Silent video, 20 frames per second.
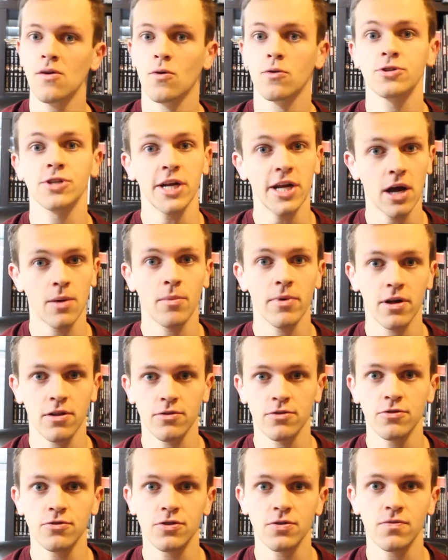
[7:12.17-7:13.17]
or check out my
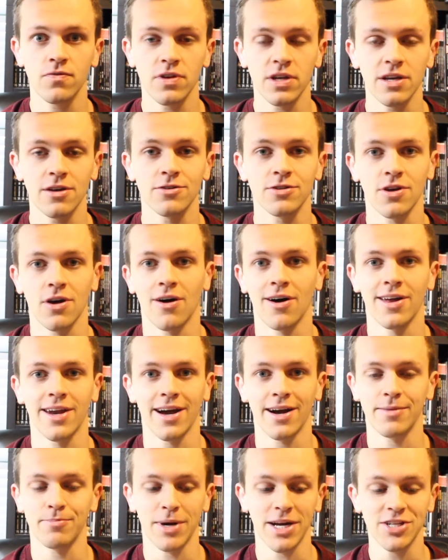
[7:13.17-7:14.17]
other YouTube videos
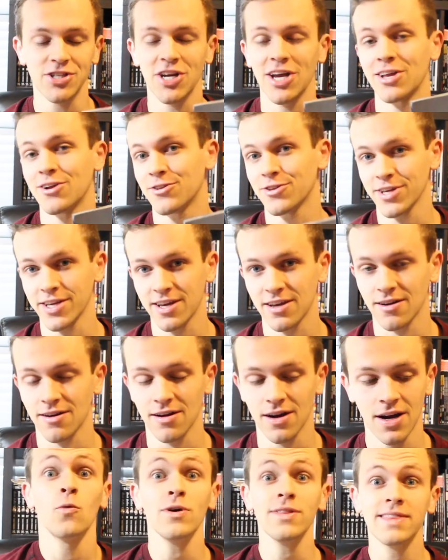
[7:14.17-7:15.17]
on my channel
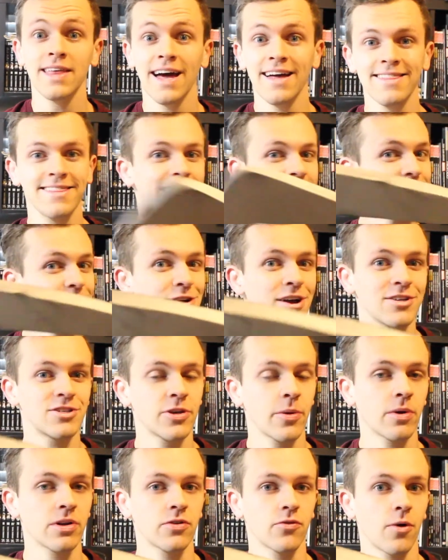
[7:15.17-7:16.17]
here. With that, thank you guys
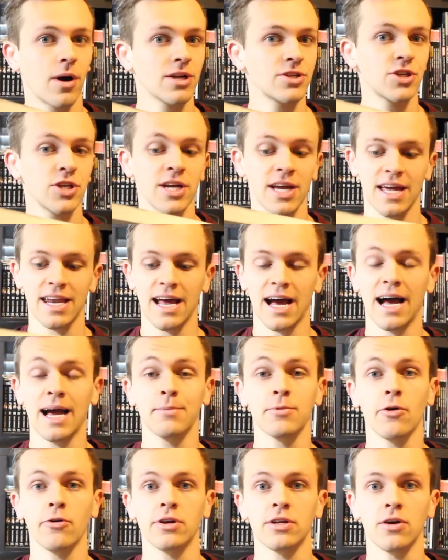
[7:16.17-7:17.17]
so much for watching, and
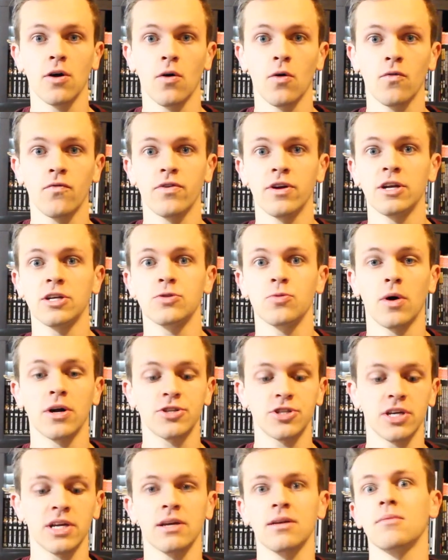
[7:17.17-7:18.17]
I'm going to go finish
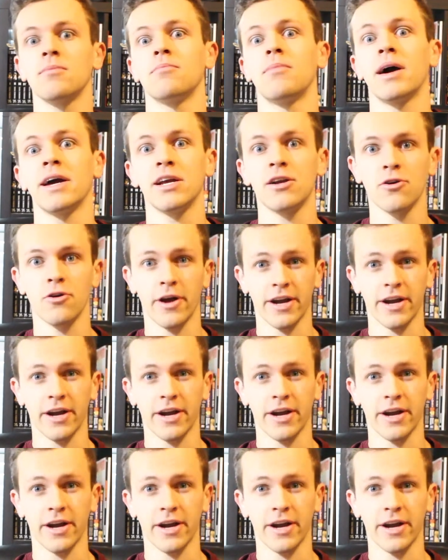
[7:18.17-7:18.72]
watching My Hero